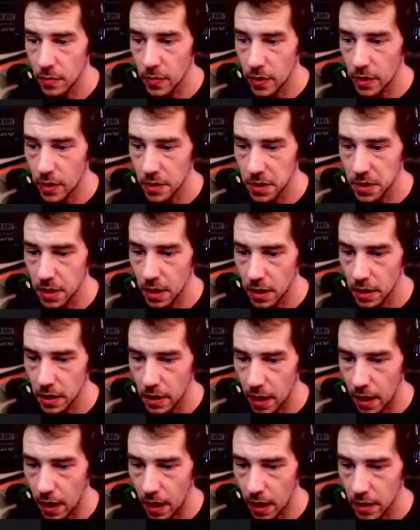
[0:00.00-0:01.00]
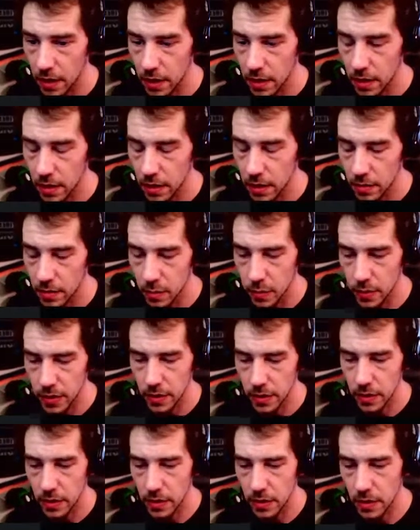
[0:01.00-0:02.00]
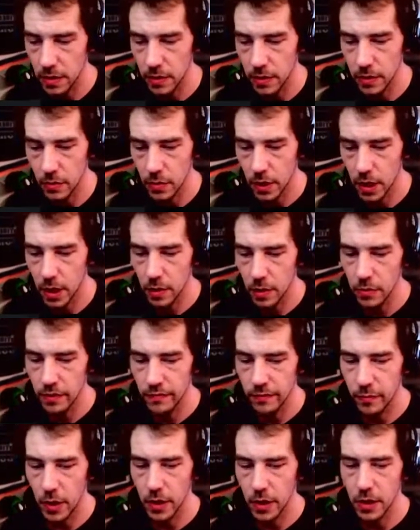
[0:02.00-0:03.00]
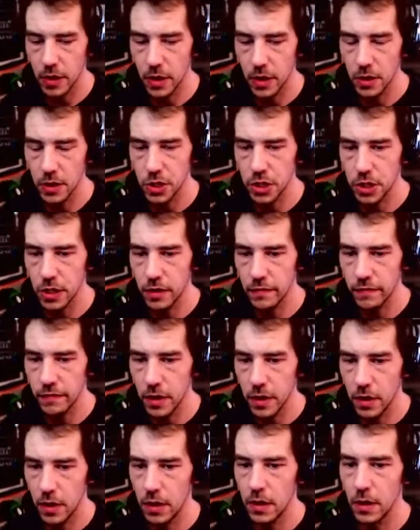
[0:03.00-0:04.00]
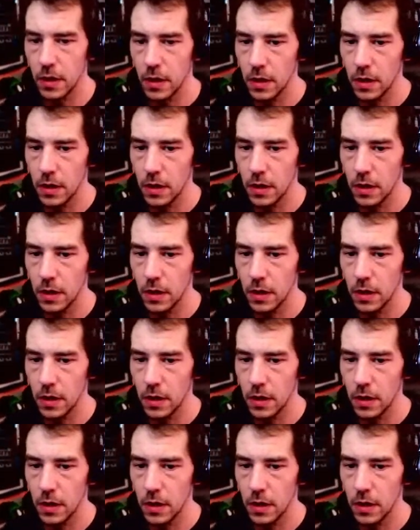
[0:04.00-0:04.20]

things like that. But the realm of marketing shifted